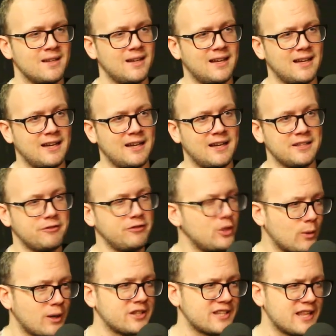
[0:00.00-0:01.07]
uh, a
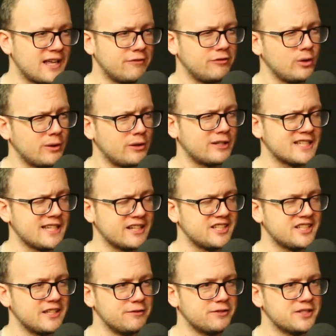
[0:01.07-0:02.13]
few other there, a few other
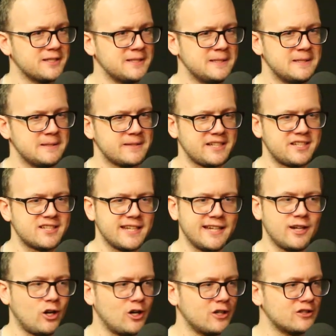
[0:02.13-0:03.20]
executives. They
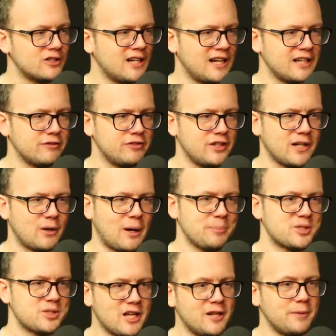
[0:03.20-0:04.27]
sit on kind of, you know,
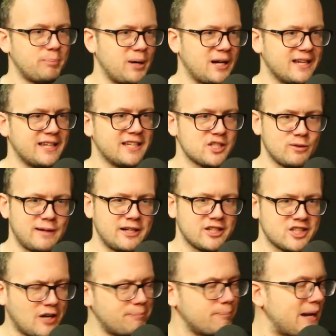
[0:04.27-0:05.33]
upturned buckets around a
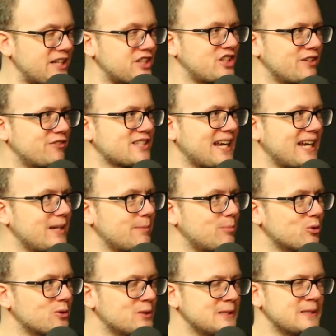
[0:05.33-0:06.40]
kind of makeshift
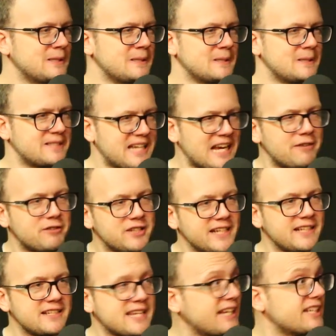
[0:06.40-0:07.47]
table. And David
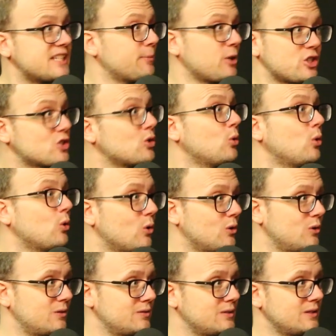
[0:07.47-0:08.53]
Dein takes him on a tour
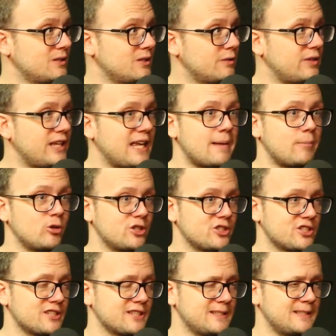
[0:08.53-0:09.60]
of the
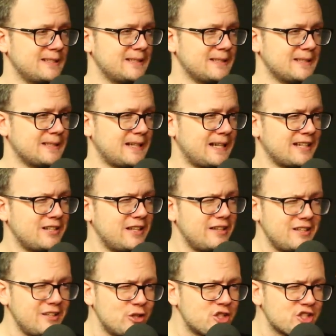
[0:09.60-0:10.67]
Emirates. And
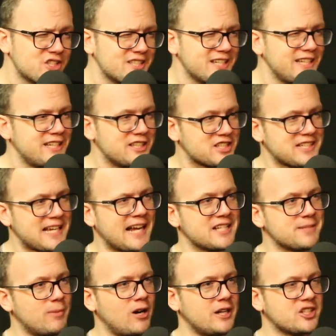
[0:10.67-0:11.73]
you can just see in
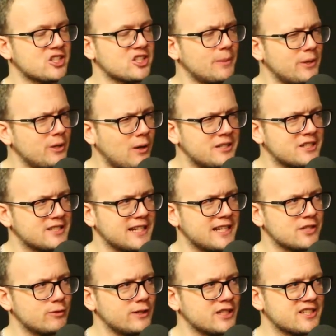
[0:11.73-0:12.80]
Stan's mind, as someone who
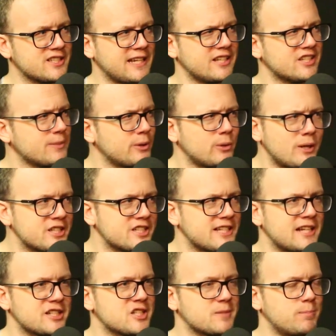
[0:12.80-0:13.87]
understands real estate, as someone who
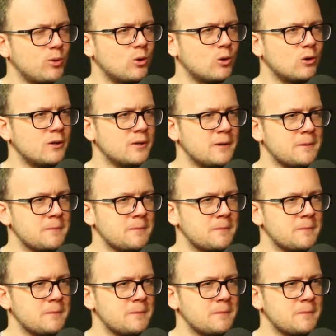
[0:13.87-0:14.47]
understands sport,